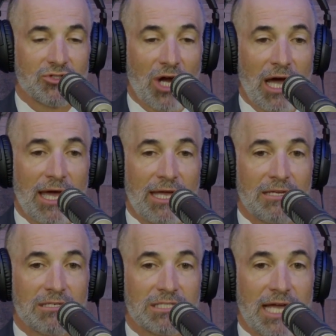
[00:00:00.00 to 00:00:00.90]

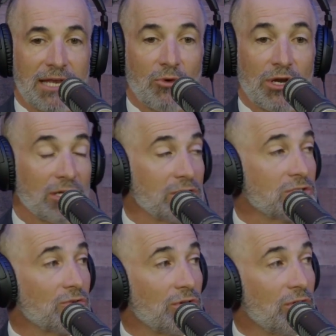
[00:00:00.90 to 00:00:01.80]
Dry January
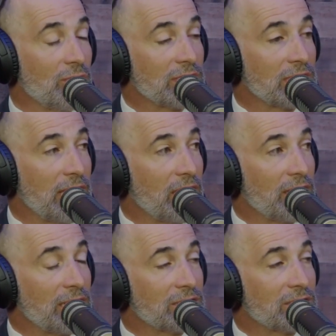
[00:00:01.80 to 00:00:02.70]
_USA
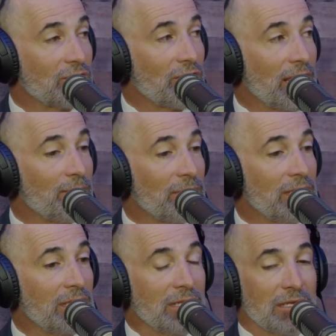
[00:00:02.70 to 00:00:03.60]
on Instagram.
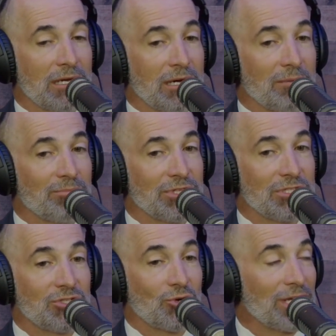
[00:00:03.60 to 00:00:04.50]

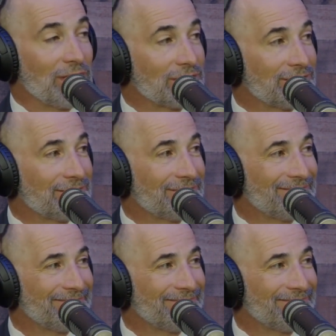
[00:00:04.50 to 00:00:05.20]
Please join us.